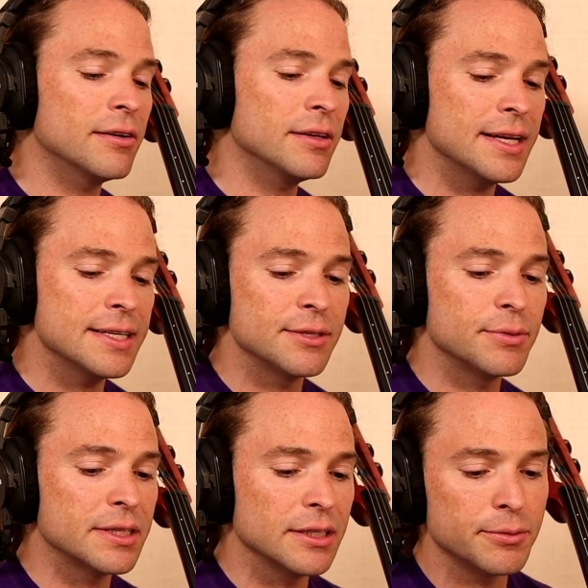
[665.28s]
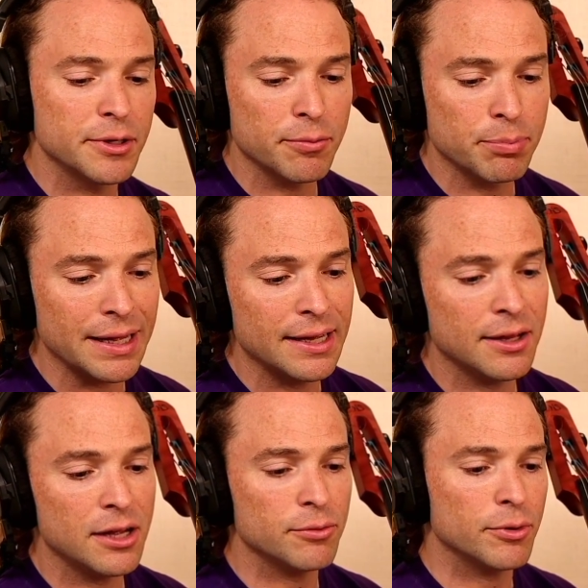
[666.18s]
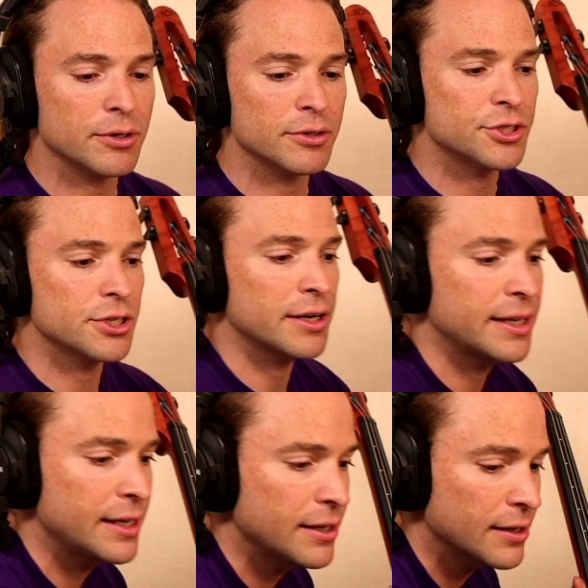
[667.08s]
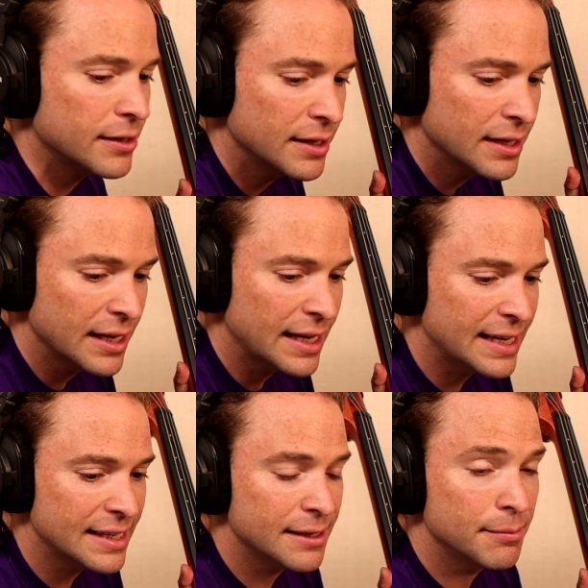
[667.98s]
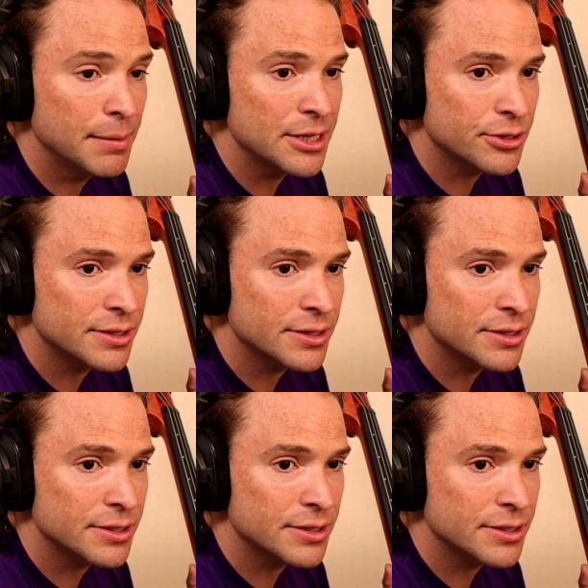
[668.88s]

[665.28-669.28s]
our lesson with a little bit of a play along. We're going to start here in measure